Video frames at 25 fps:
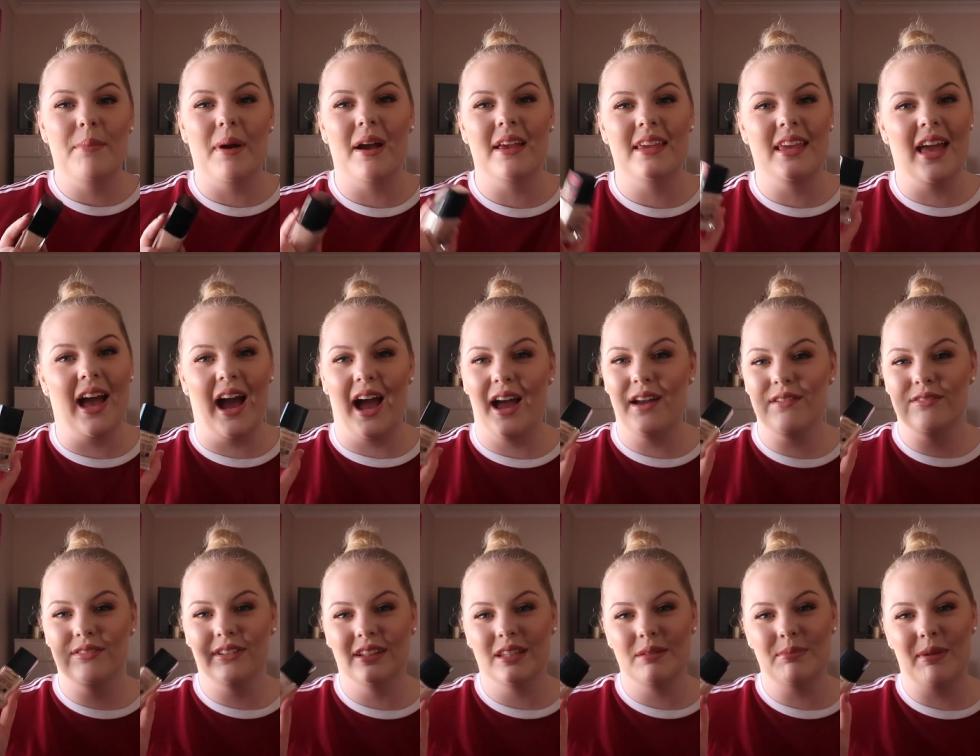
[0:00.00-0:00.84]
But yeah,
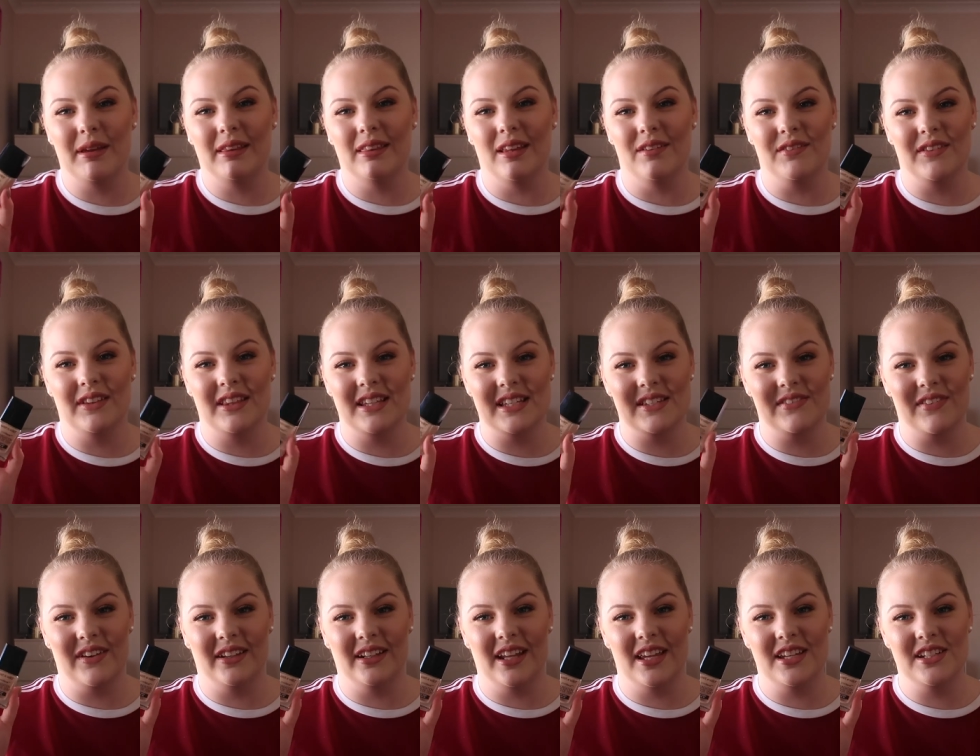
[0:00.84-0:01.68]
I've really been loving
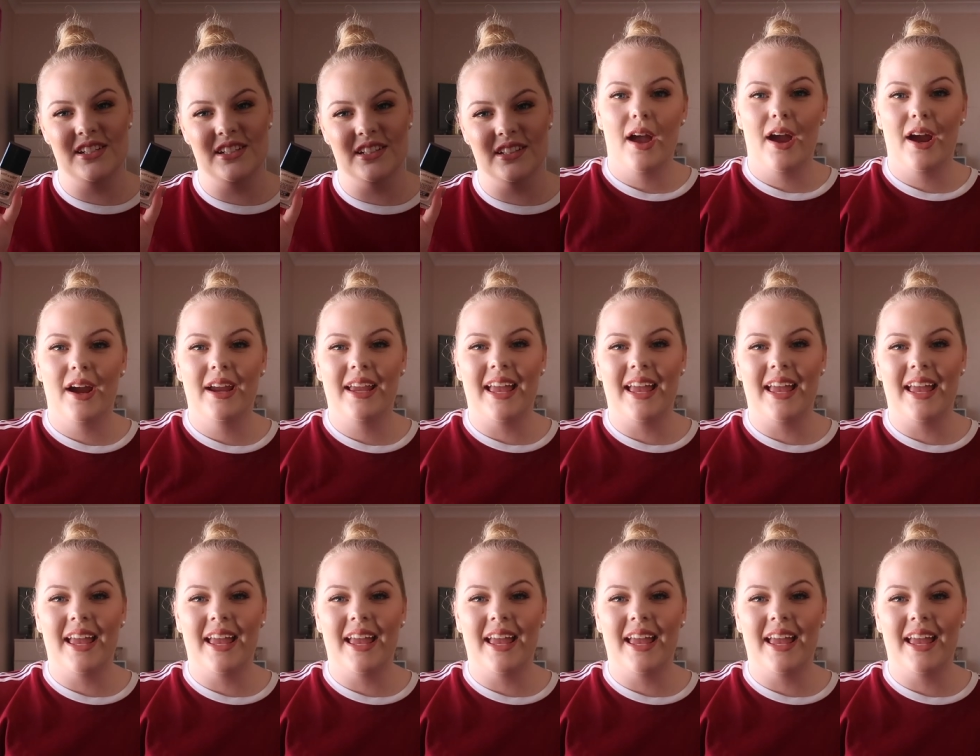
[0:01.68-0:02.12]
this foundation.